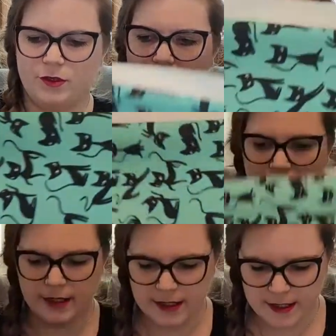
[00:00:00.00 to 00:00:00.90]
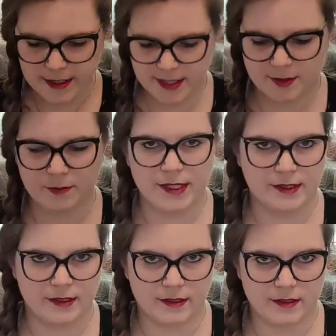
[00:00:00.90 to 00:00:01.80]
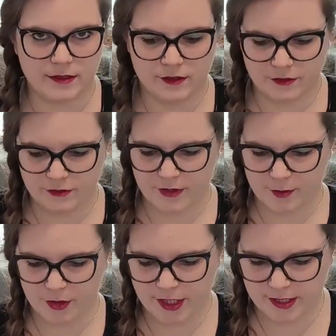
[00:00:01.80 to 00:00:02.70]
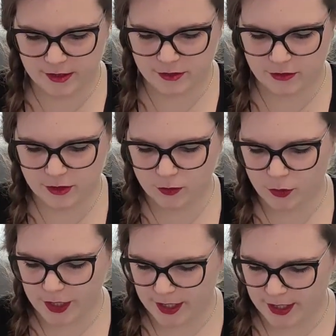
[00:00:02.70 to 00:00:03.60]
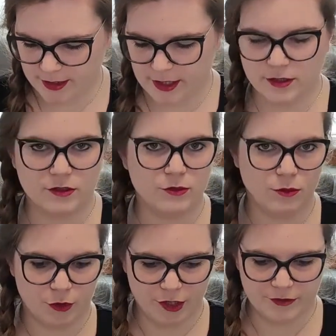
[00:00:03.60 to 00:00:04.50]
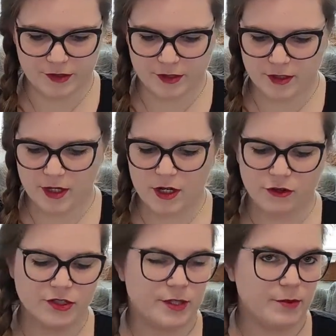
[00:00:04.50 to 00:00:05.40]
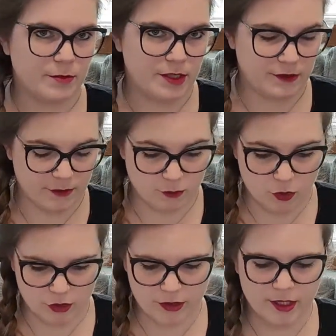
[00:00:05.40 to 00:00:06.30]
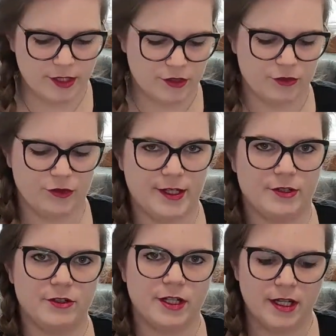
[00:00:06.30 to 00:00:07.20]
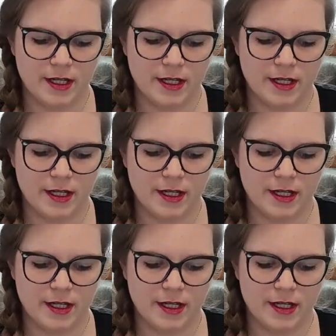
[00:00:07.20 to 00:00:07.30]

you can split fabrics a certain way and get 2 motifs, or sometimes even more. I'll show you later.